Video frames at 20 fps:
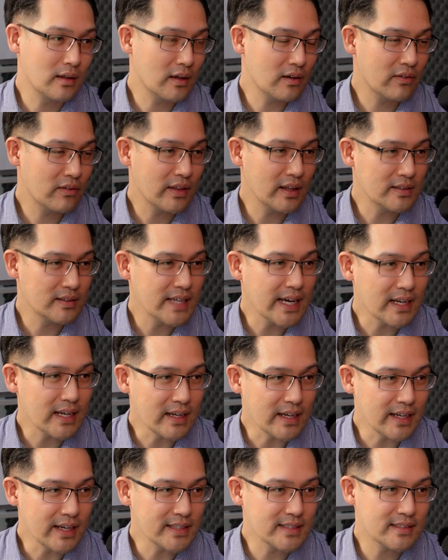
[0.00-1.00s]
lot of the
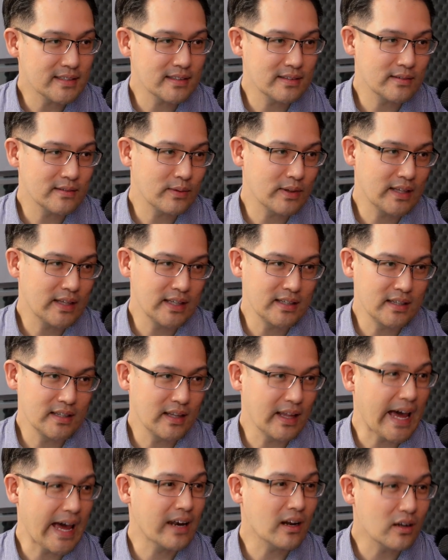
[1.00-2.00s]
techniques did in
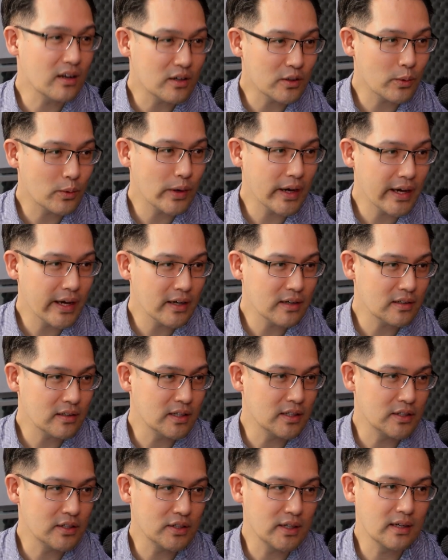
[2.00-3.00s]
the analog way and
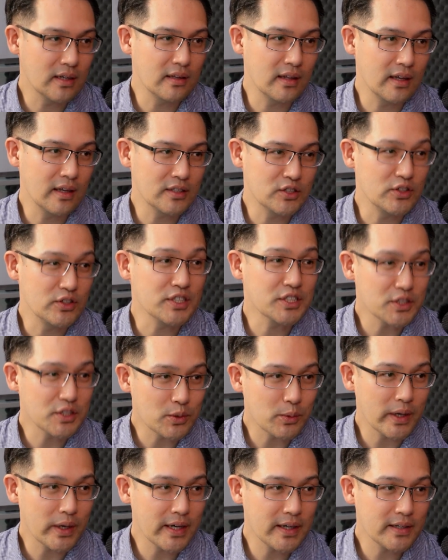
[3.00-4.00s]
the
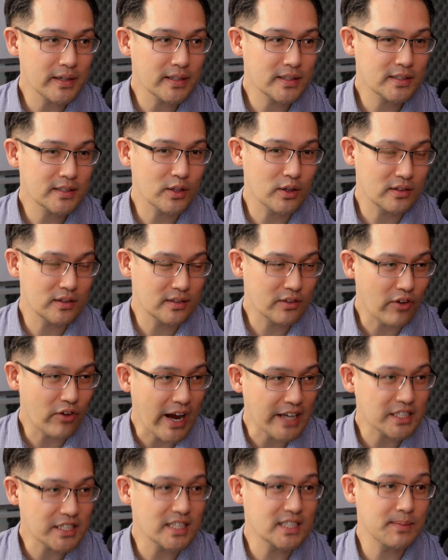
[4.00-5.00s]
traditional way. So it's
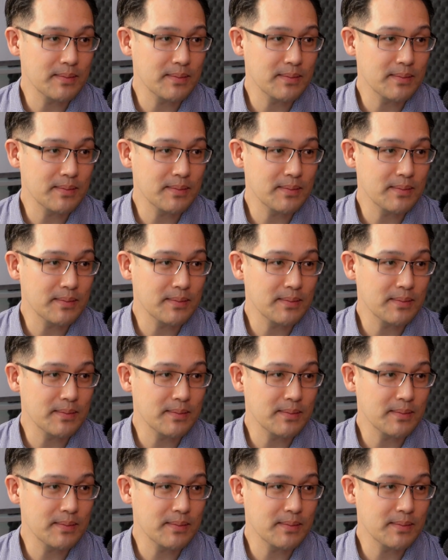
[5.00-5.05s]
gradually